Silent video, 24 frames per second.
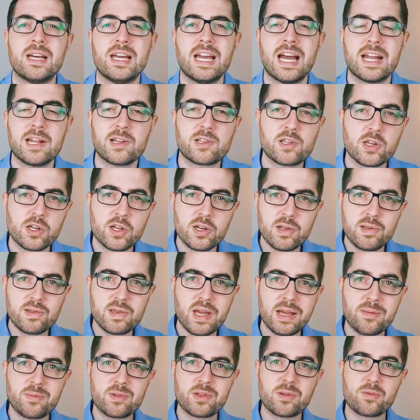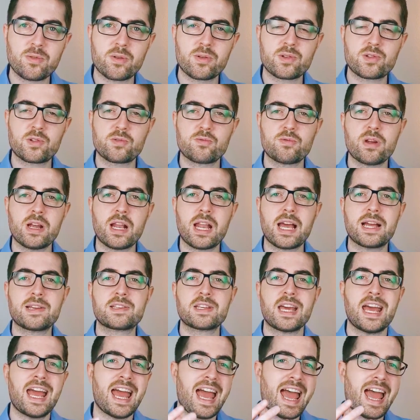And it's a good time to realize,